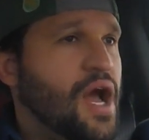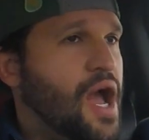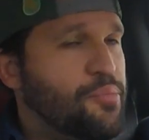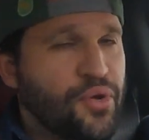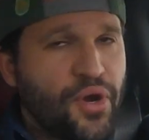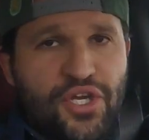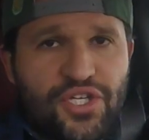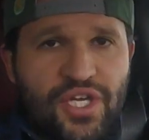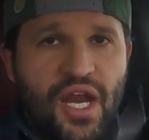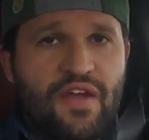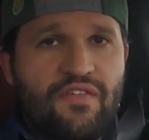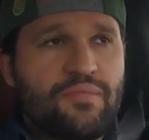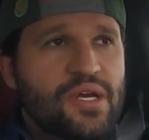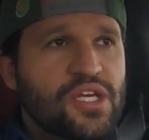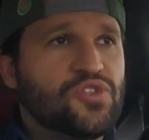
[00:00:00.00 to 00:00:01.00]
I appreciate
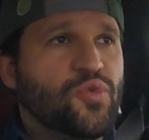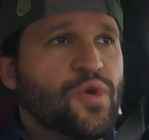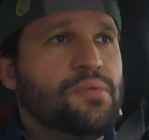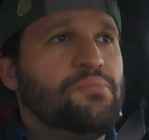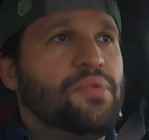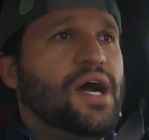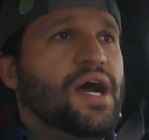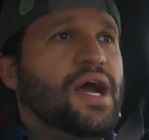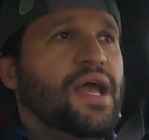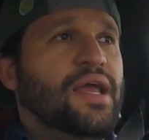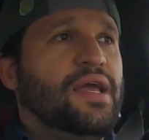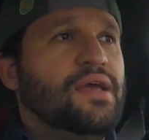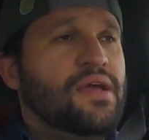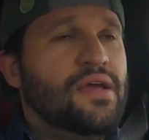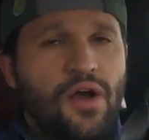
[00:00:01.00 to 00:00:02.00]
everybody swinging
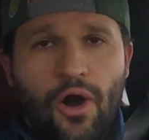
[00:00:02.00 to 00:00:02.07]
by.